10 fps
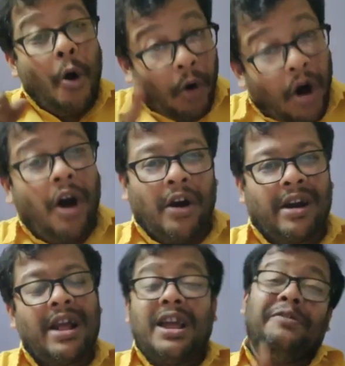
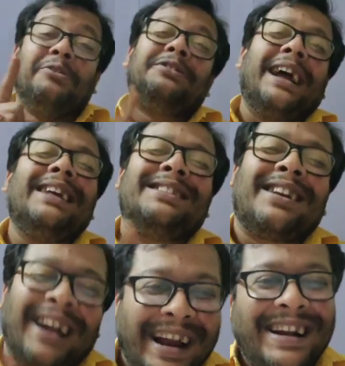Or if you take
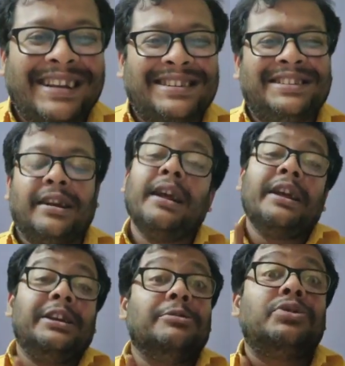the right decision,
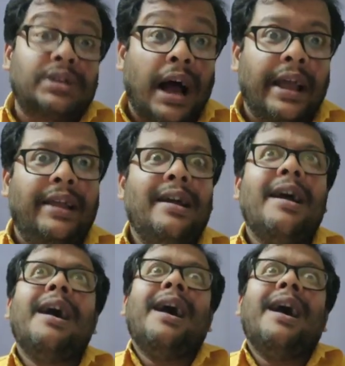you sigh.